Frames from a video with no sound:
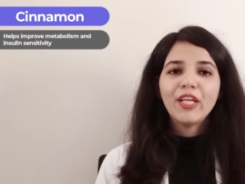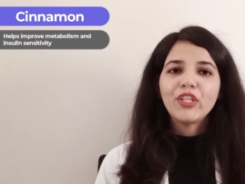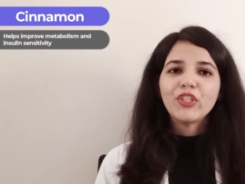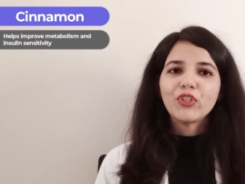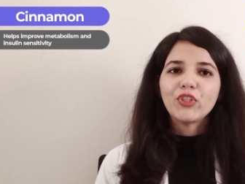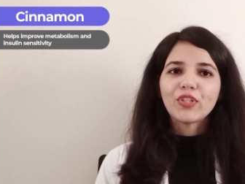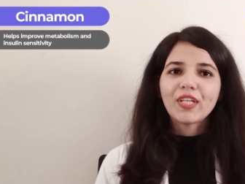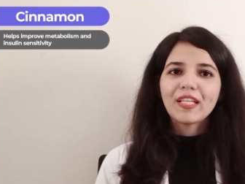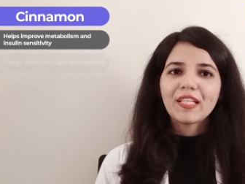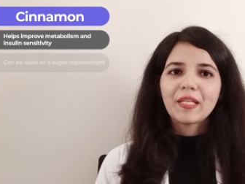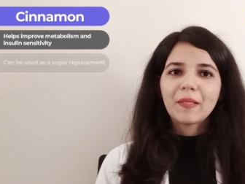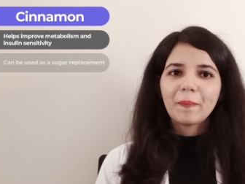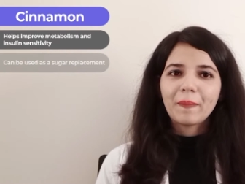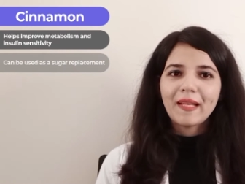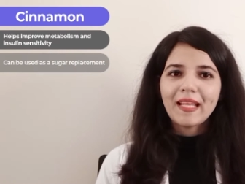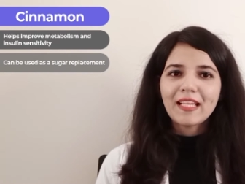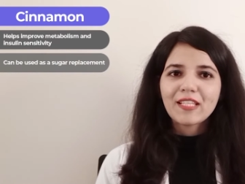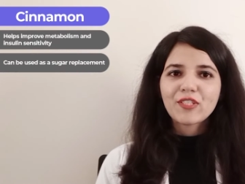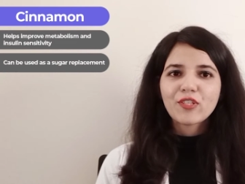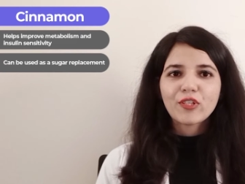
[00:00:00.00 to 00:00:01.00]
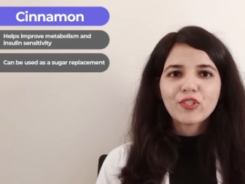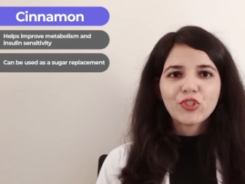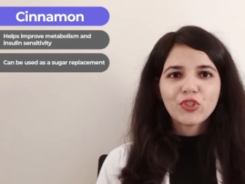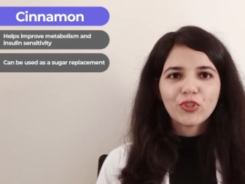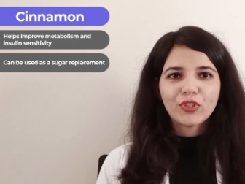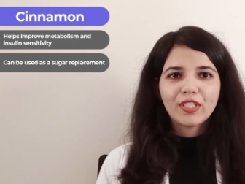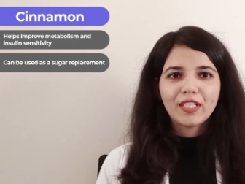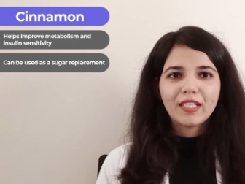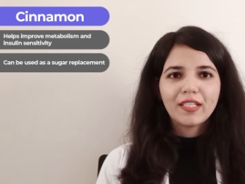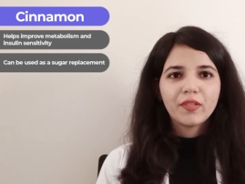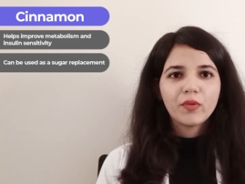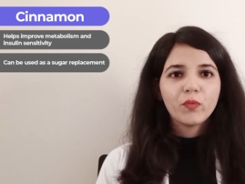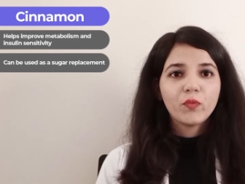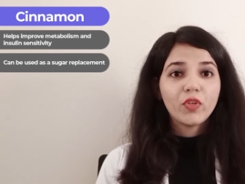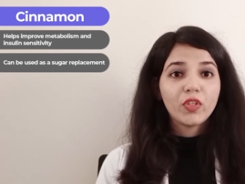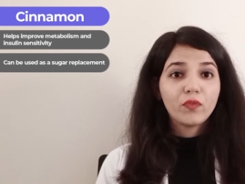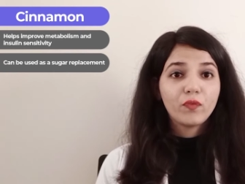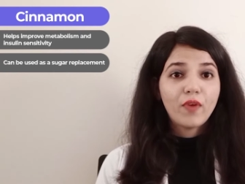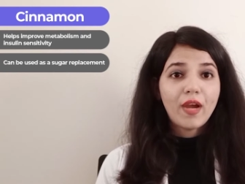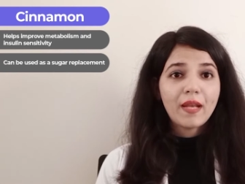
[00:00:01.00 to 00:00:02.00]
You can replace your sugar
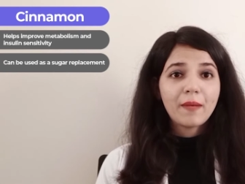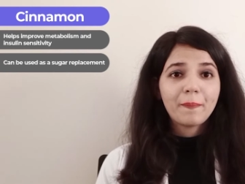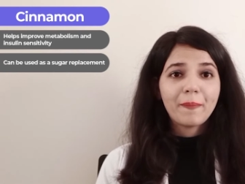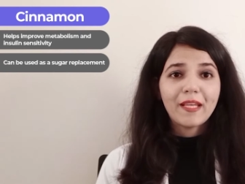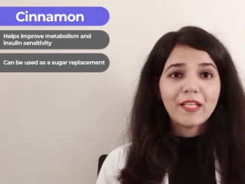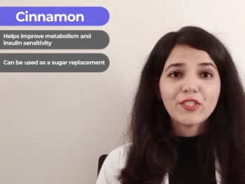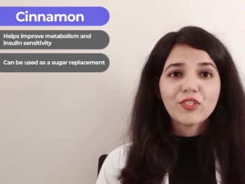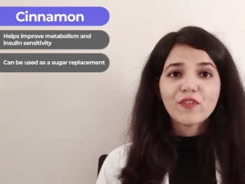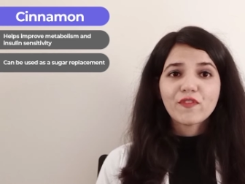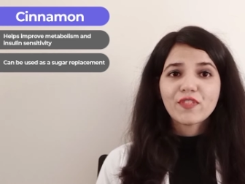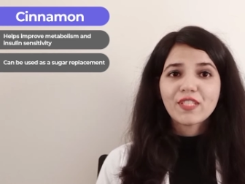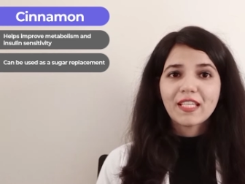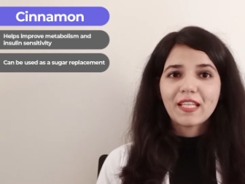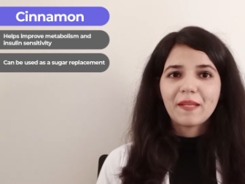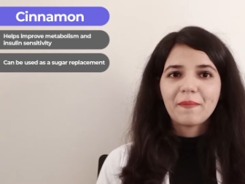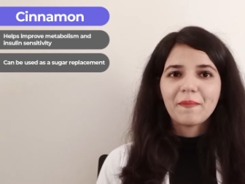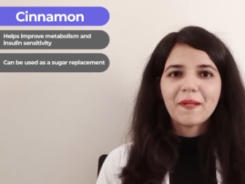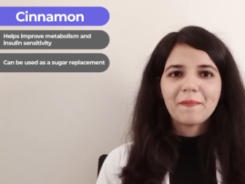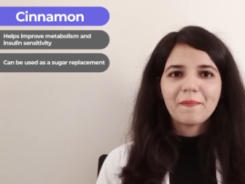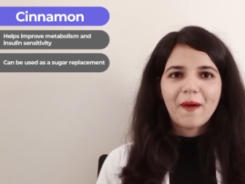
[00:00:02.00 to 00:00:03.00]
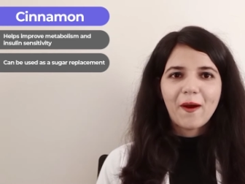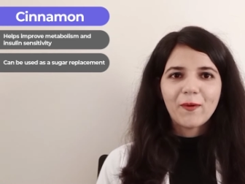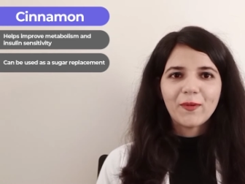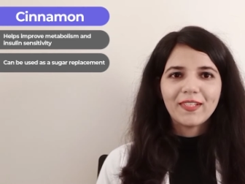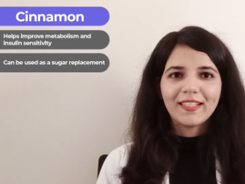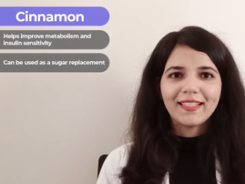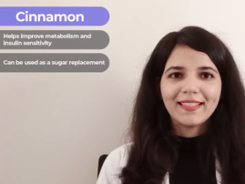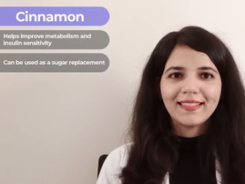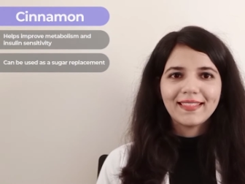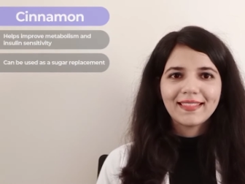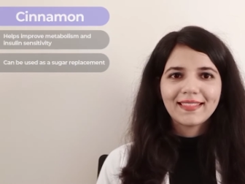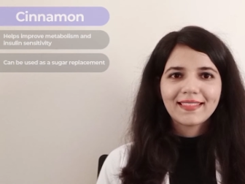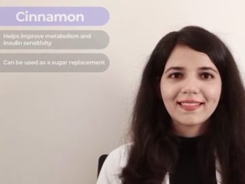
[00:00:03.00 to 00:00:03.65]
with one pinch of cinnamon powder.